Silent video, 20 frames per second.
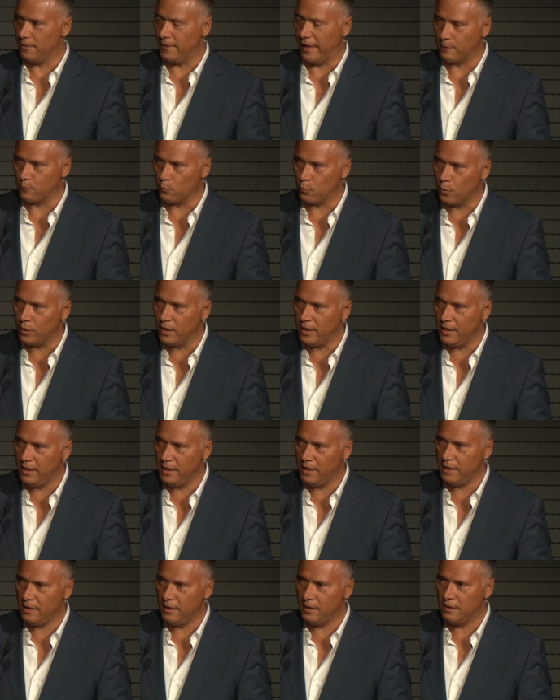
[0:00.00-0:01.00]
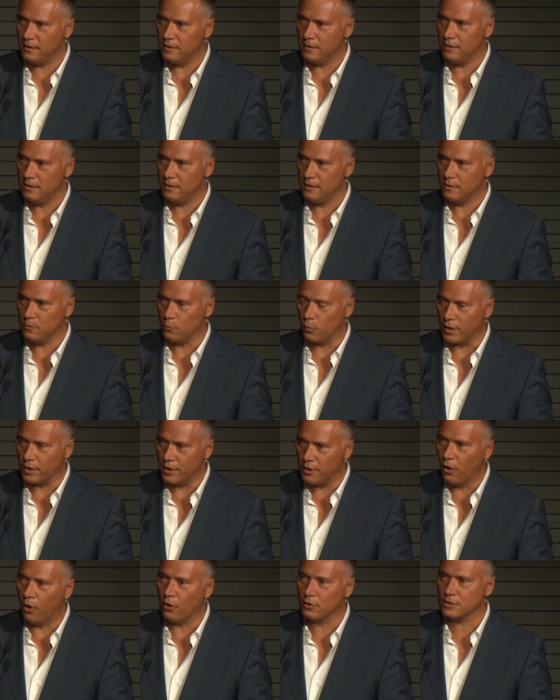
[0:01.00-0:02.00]
that we were
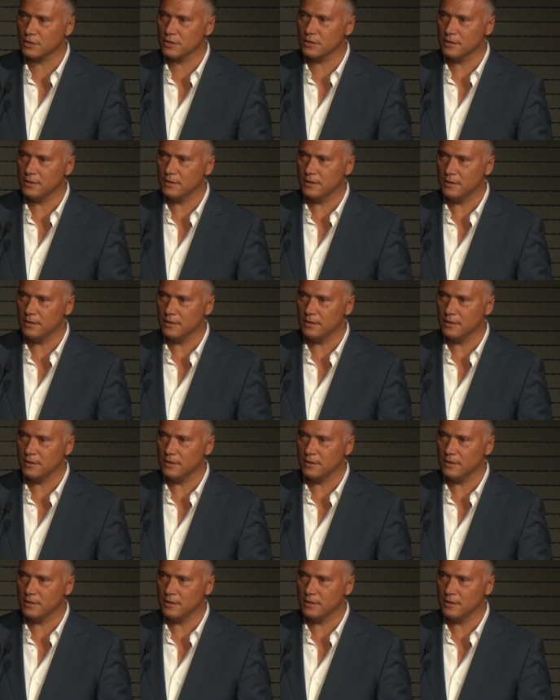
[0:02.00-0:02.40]
not